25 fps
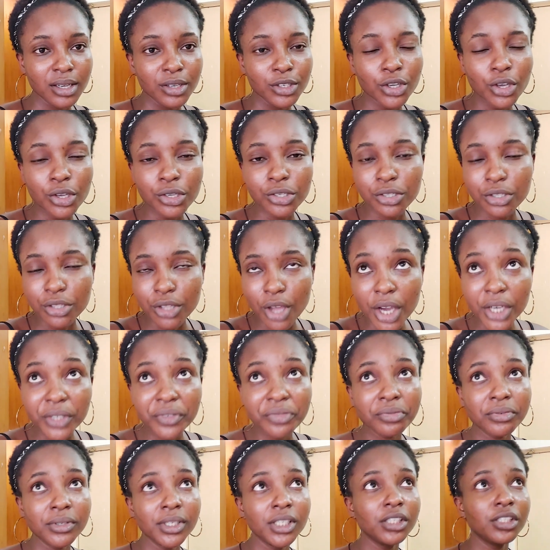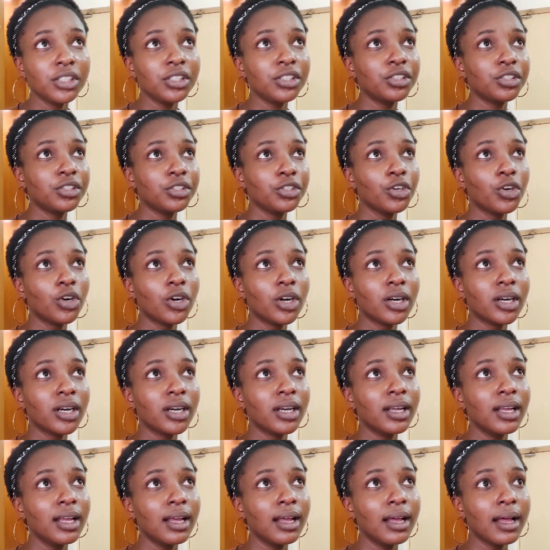Your stockfish,
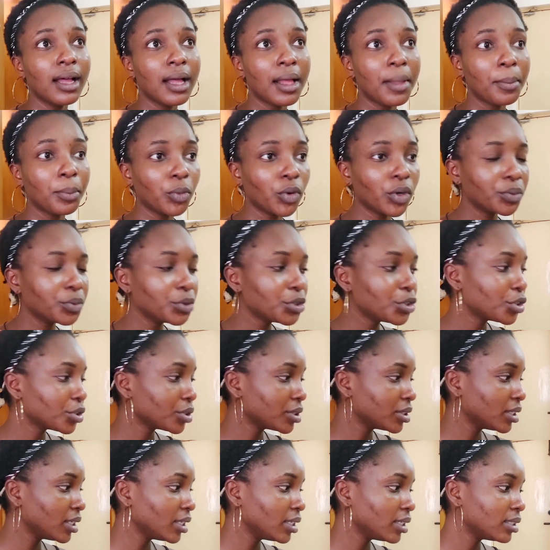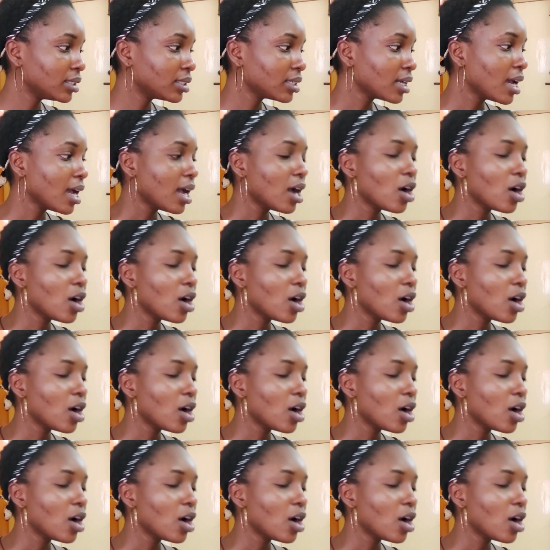your what would you need?